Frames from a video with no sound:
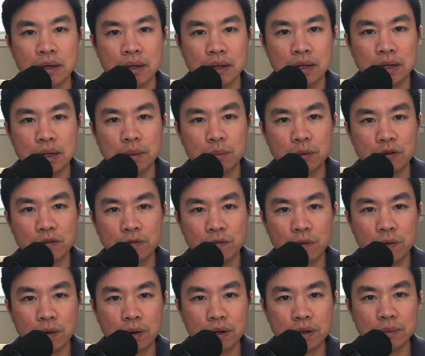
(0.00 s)
Number
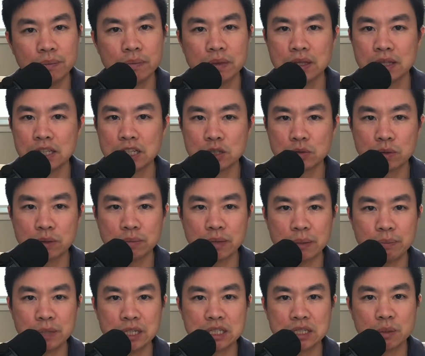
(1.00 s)
4, this one may
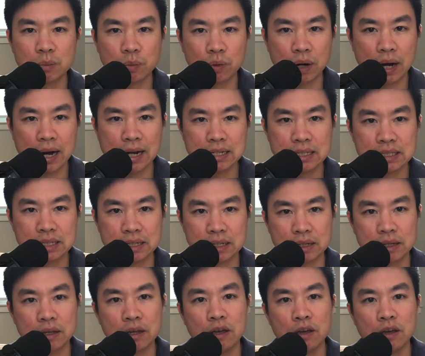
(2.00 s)
be surprising.